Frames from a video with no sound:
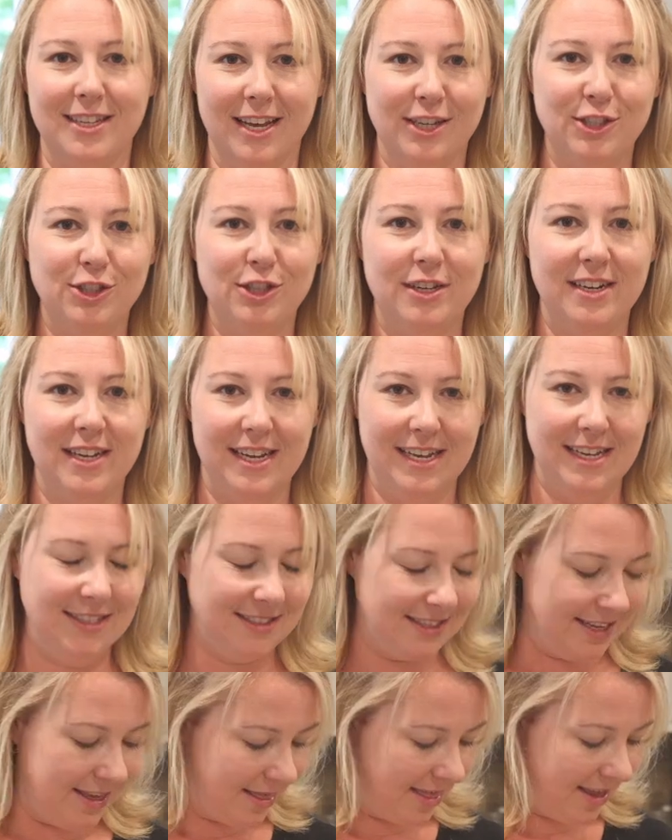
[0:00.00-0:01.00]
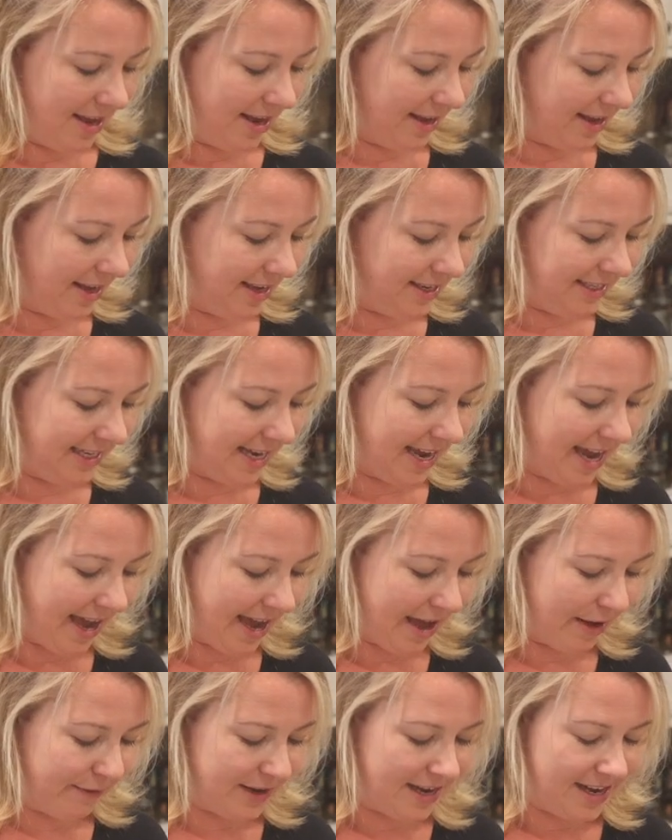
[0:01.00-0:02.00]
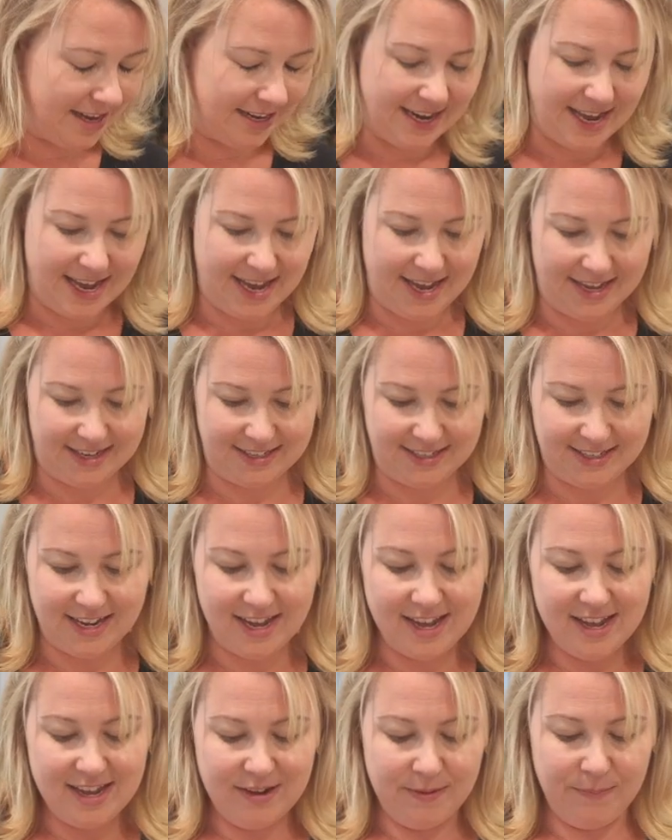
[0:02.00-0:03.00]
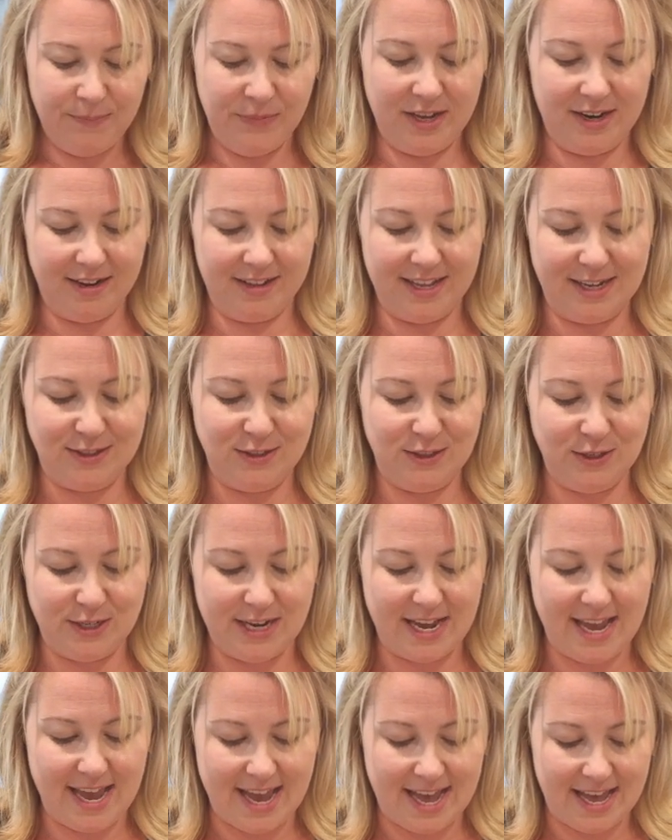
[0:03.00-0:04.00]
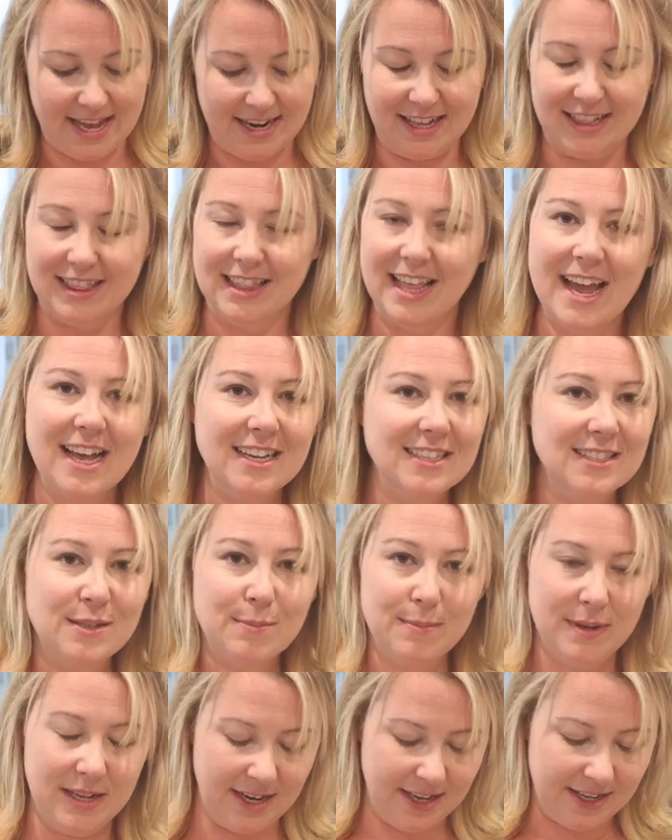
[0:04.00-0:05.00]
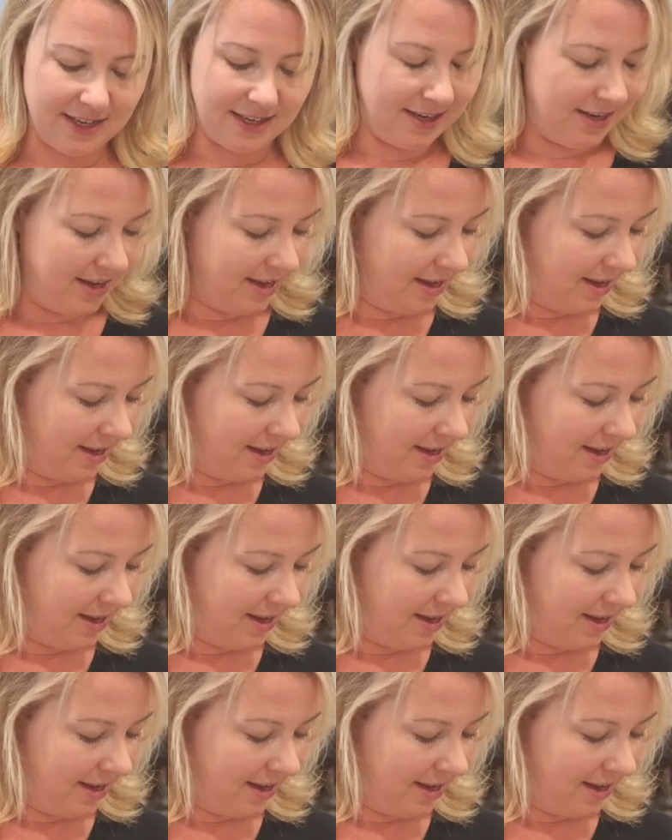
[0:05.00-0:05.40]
such an easy thing to have on hand. It allows you to add last minute